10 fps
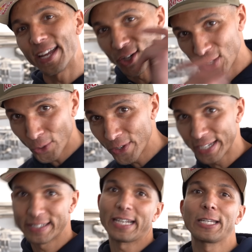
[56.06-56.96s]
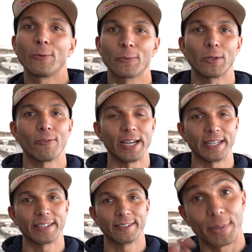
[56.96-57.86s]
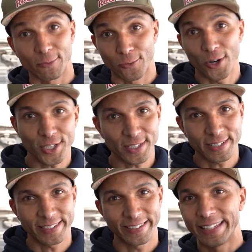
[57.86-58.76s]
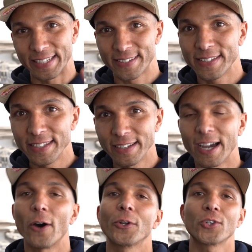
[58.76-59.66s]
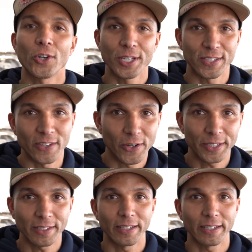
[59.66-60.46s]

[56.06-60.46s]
and show you exactly what we find. But first, let's see how the journey started